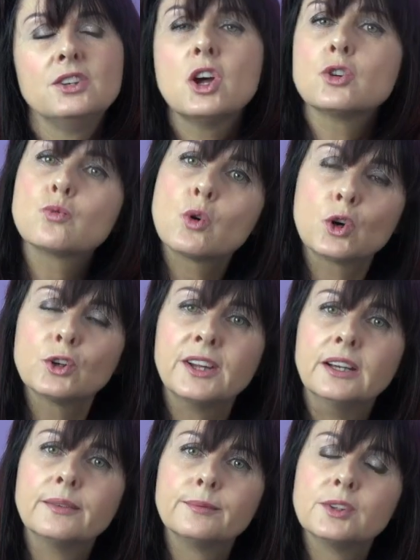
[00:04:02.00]
not
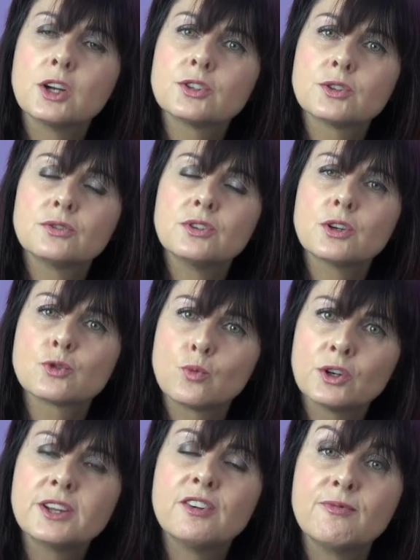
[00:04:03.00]
worthy, not not
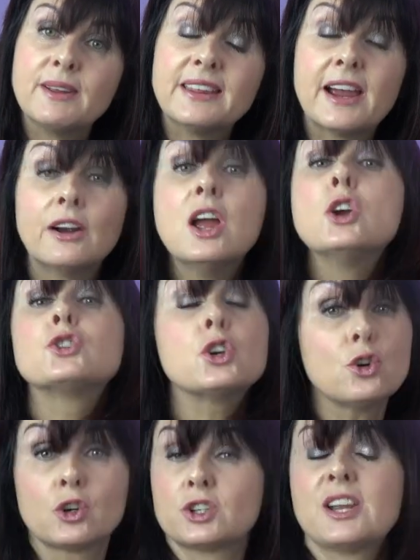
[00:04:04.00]
worthy of being there. Sure,
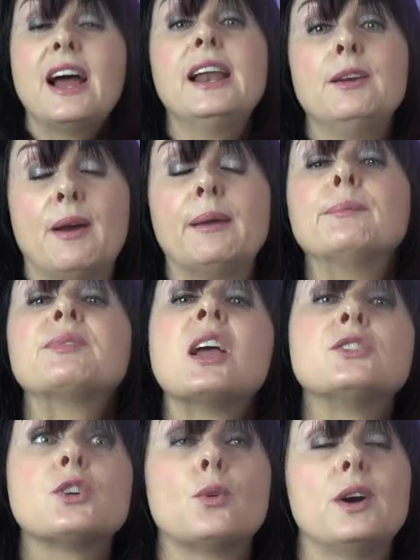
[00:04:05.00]
look it anyway.
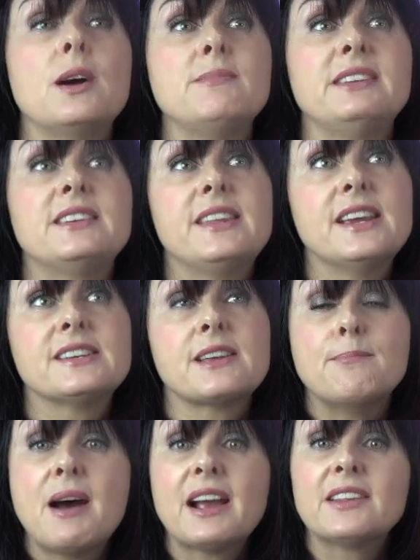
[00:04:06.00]
So I mean, the thing is,
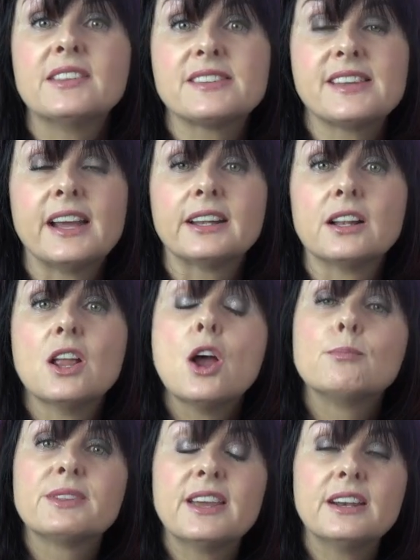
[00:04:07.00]
I'm back in the saddle,
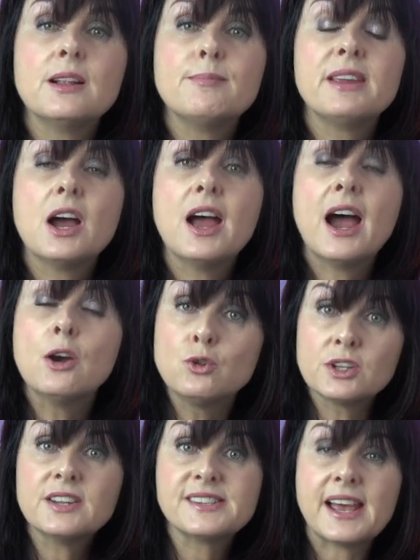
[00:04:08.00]
but then I'll be
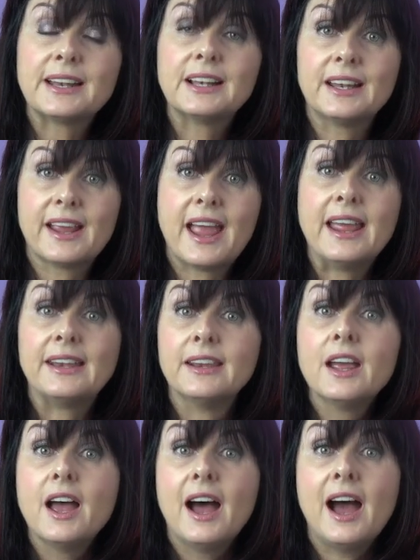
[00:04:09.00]
out of the saddle again
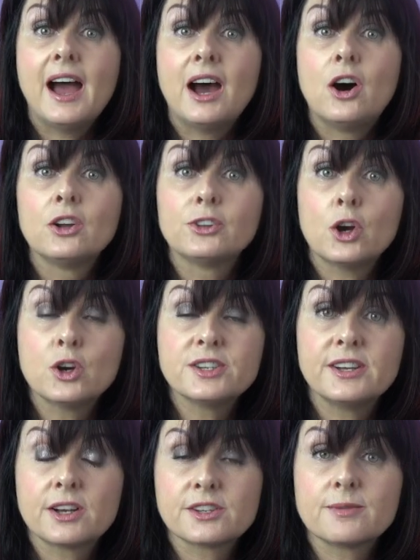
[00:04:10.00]
uh, on
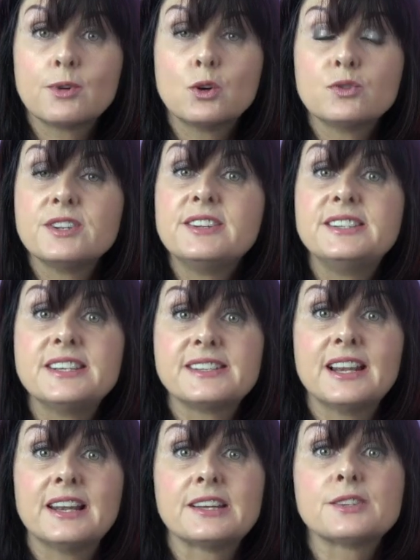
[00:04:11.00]
Thursday because I'm going to the
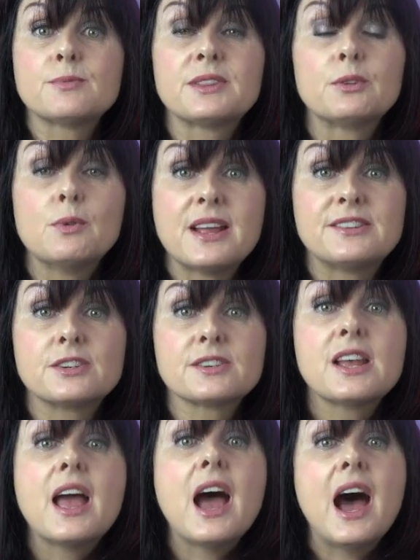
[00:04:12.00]
Disneylands with the
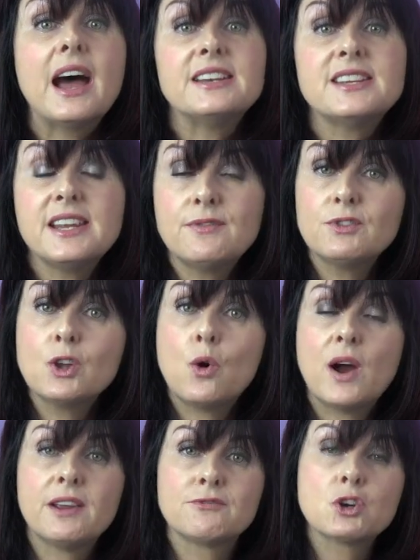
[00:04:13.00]
Redzers. And even
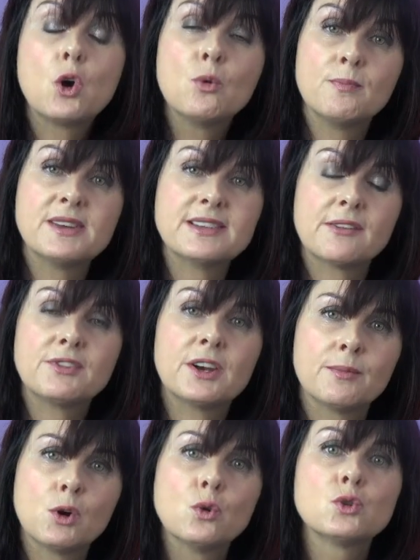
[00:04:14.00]
though I've told myself that
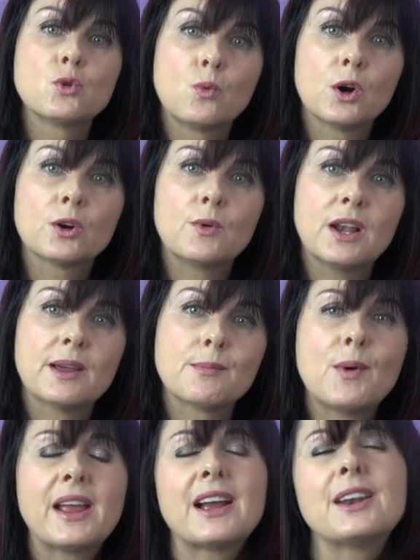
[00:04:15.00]
I'm going to work while I'm
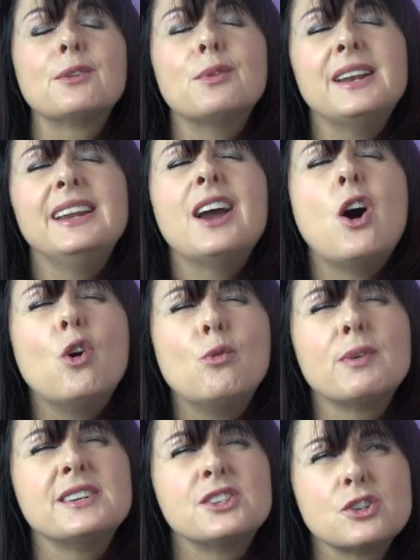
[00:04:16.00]
away, and I really
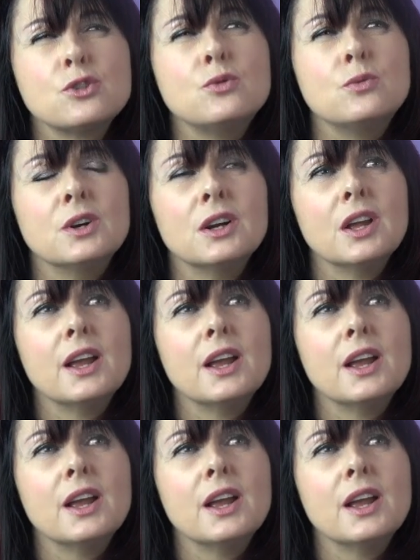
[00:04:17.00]
hope I do,